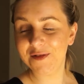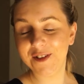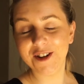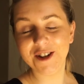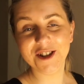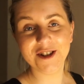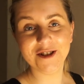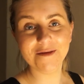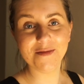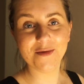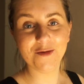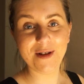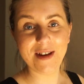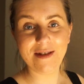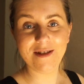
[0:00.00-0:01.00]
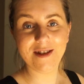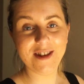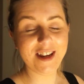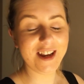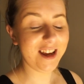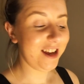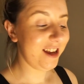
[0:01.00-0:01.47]
finish up with
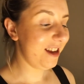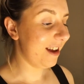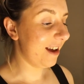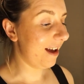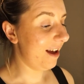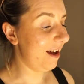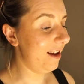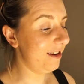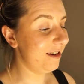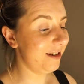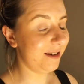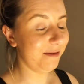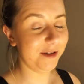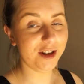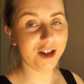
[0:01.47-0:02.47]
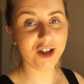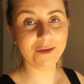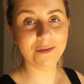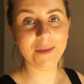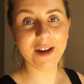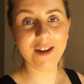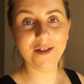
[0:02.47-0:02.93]
tea and I'm going to
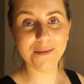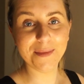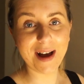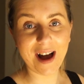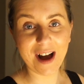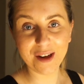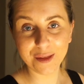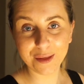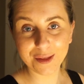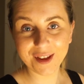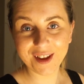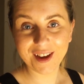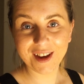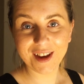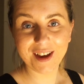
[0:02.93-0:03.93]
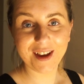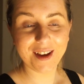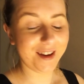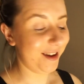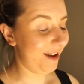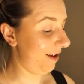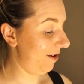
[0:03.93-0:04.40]
jump in the bath,
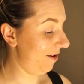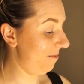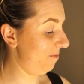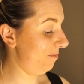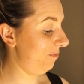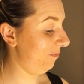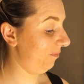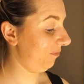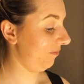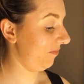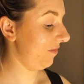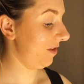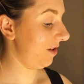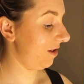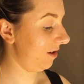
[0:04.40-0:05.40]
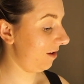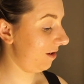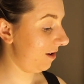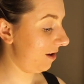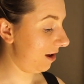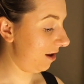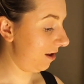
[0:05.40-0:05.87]
and
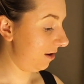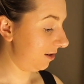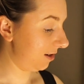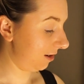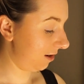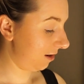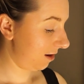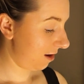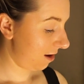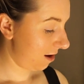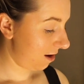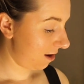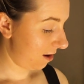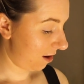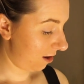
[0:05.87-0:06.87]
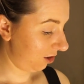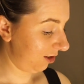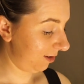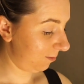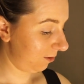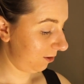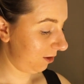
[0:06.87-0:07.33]
I
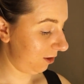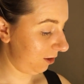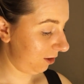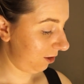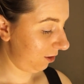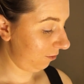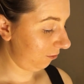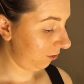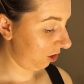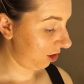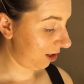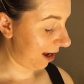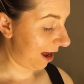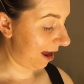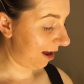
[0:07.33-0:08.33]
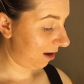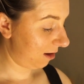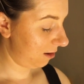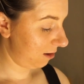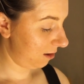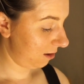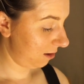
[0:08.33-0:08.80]
just wanted to share
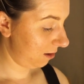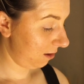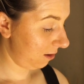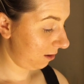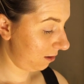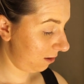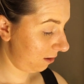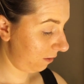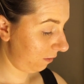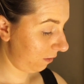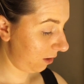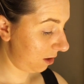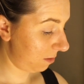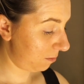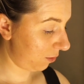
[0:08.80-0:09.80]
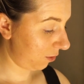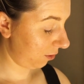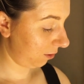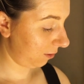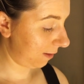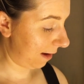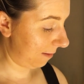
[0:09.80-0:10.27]
the
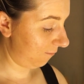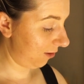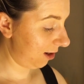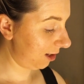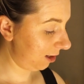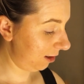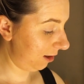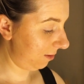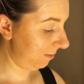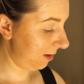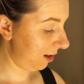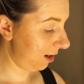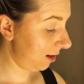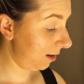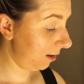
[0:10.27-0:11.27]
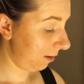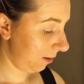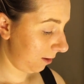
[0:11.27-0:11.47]
book that I'm reading at the minute.